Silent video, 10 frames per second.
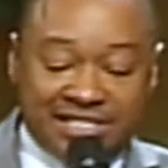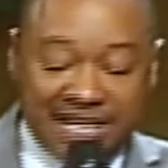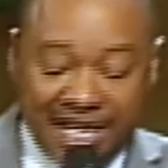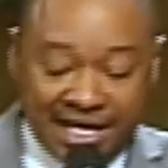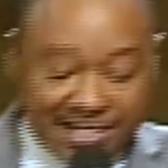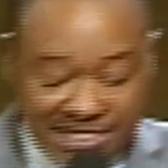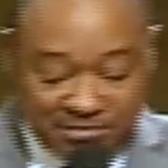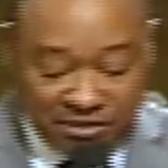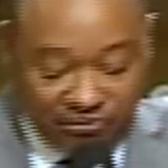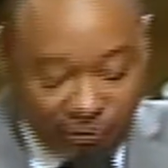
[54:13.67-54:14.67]
danced
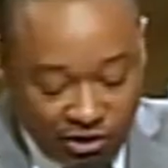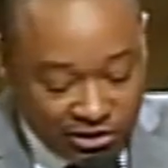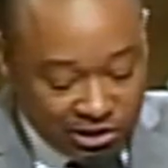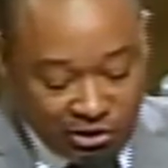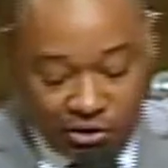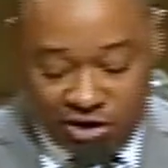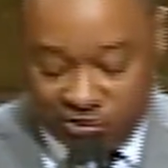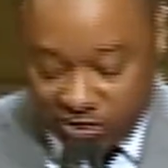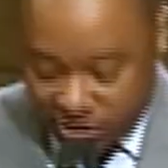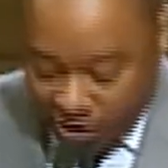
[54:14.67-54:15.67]
before the Lord
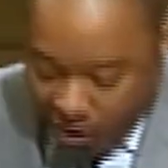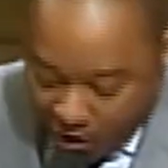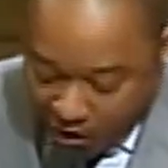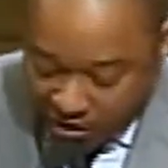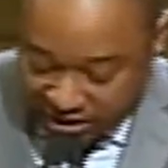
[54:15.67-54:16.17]
with all